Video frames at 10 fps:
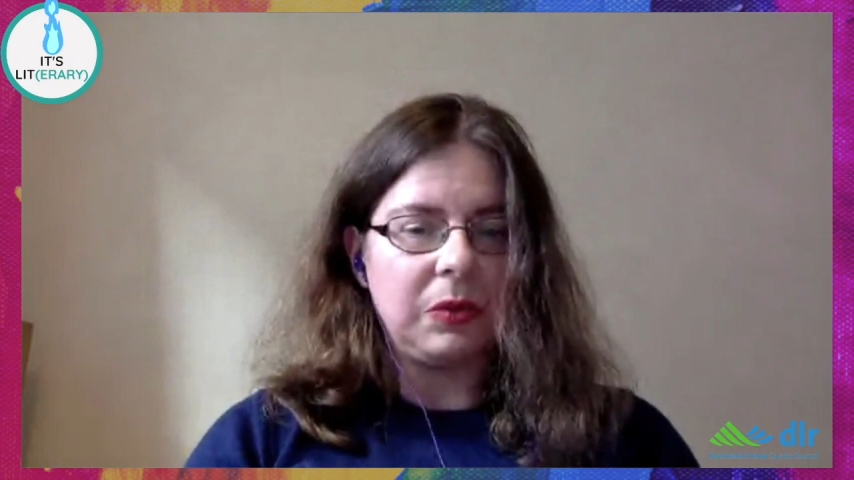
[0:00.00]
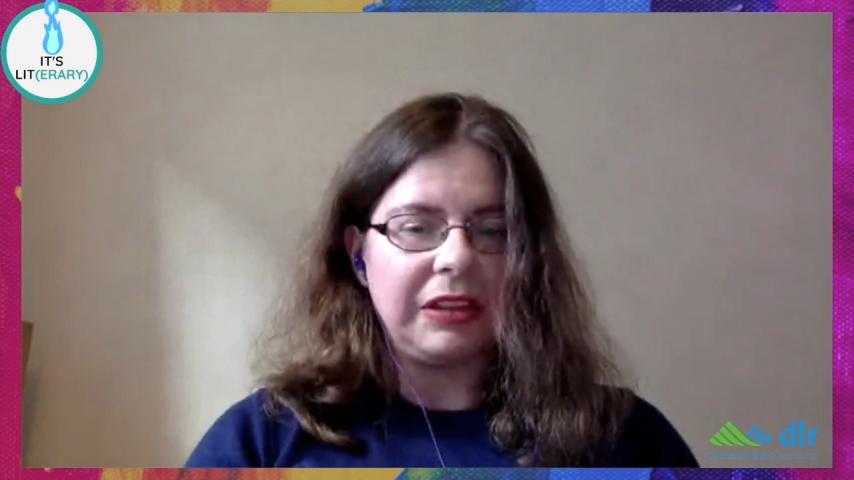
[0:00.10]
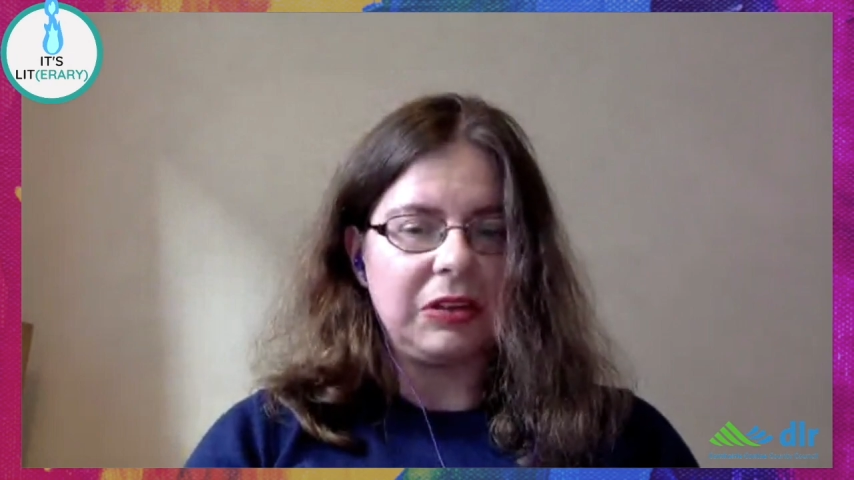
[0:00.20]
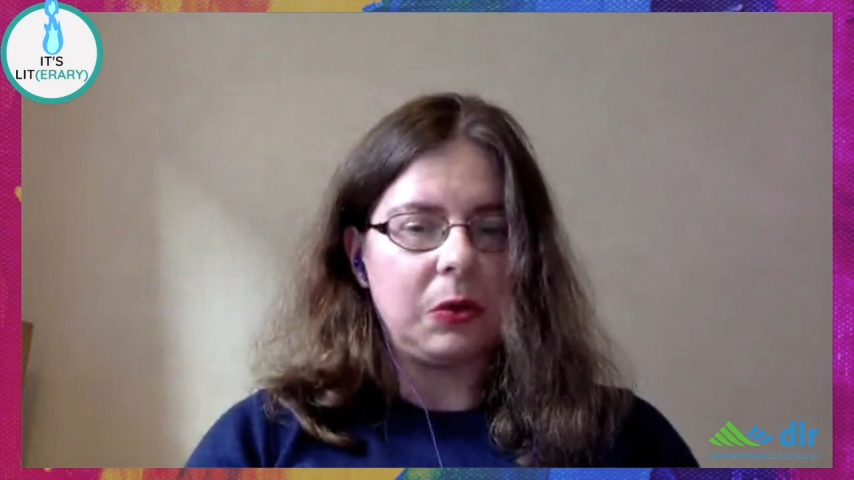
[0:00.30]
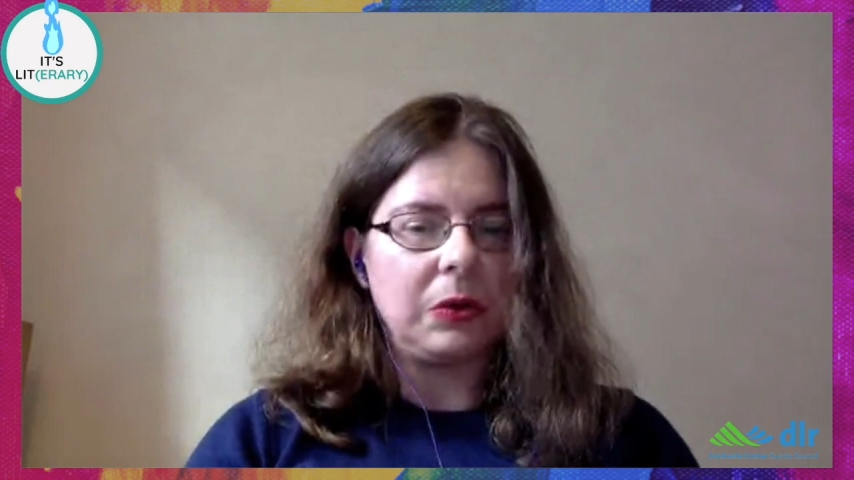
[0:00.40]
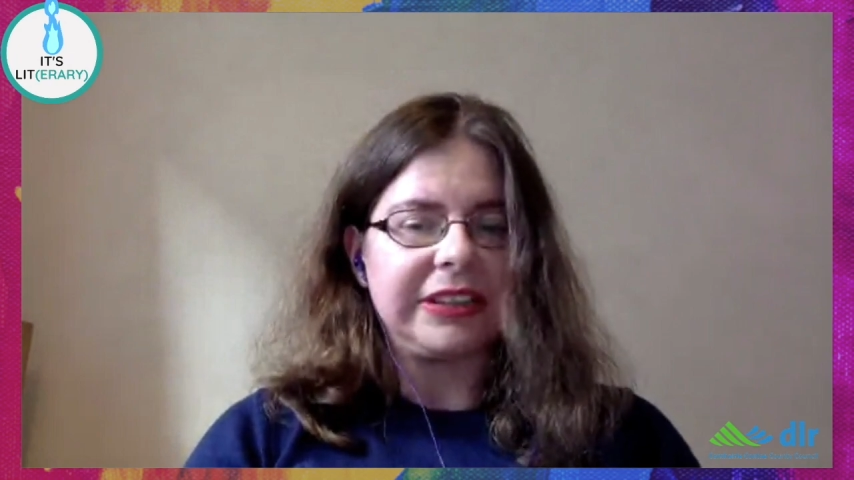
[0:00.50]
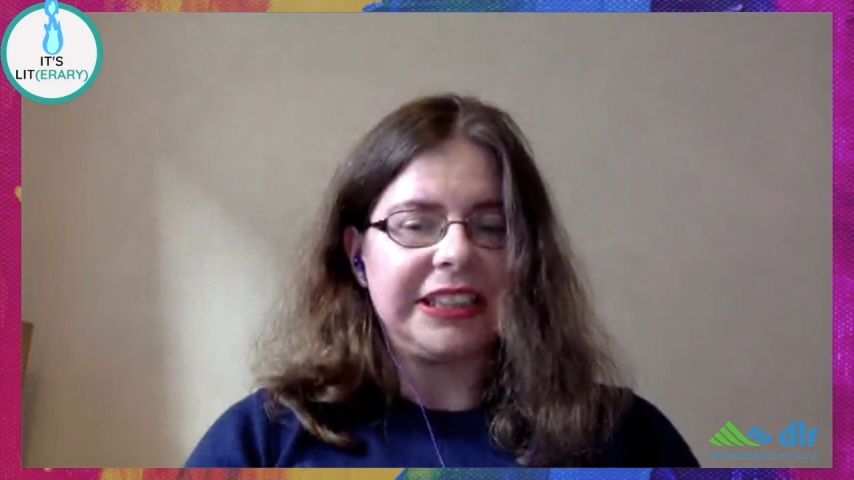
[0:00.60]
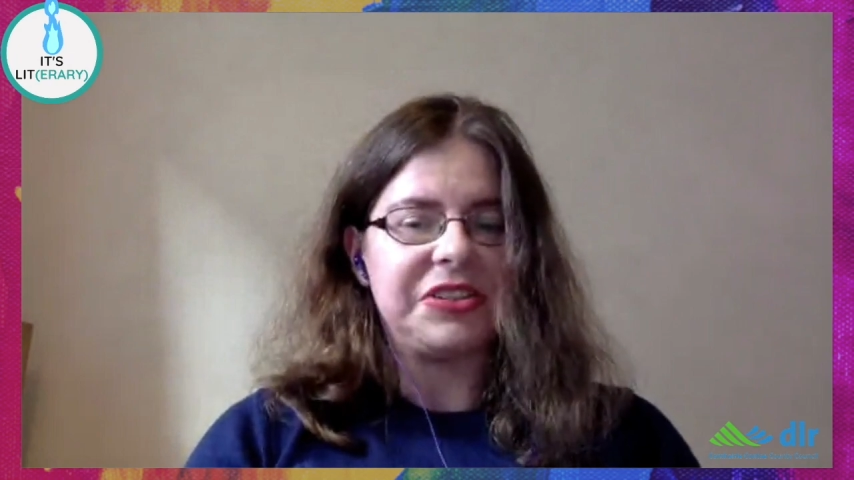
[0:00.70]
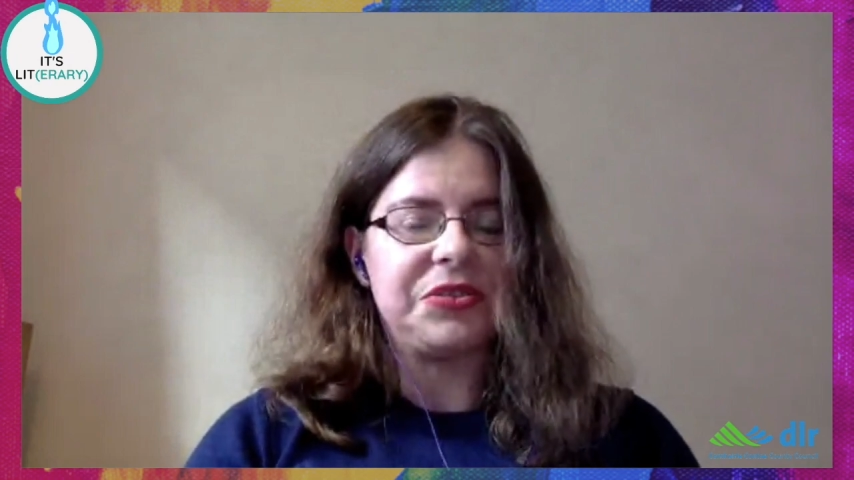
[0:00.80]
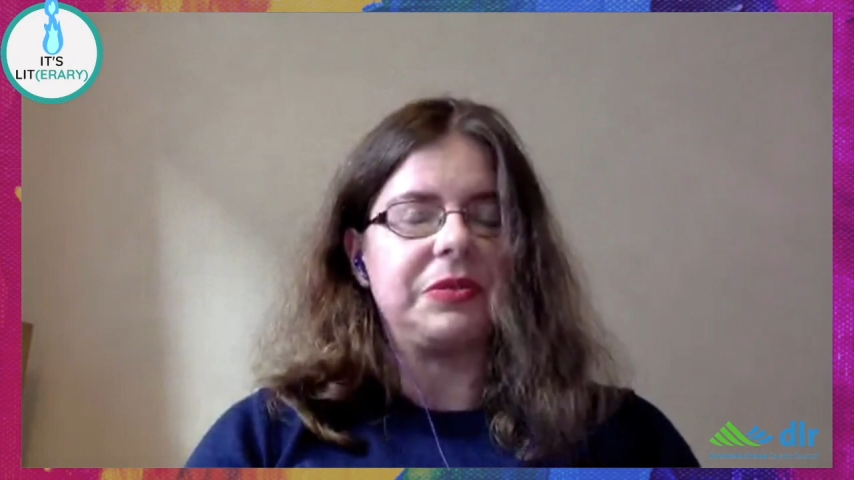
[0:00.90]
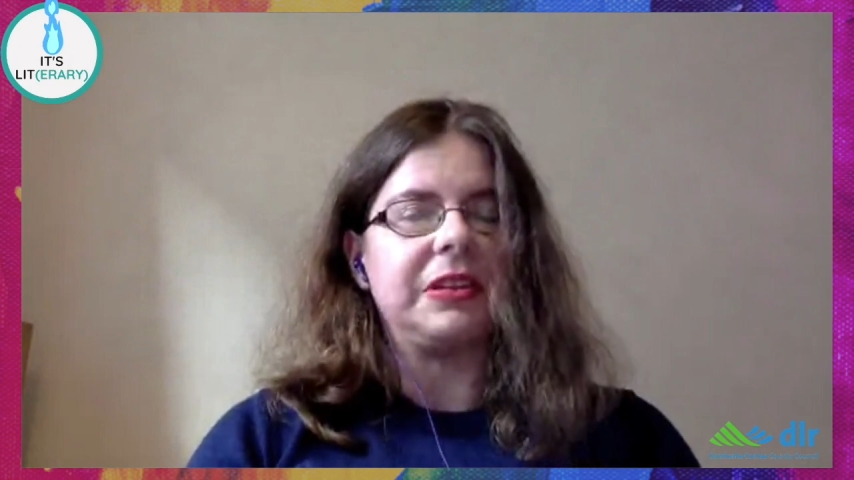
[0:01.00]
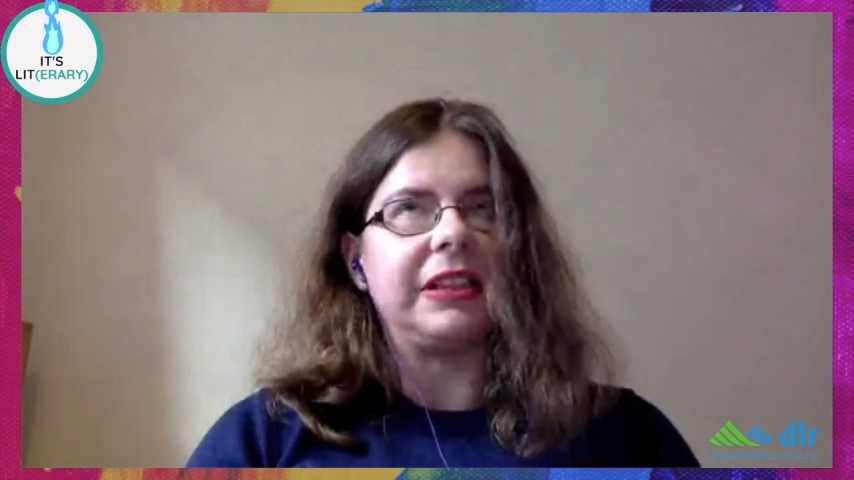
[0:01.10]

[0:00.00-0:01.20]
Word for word: while the court gets drunk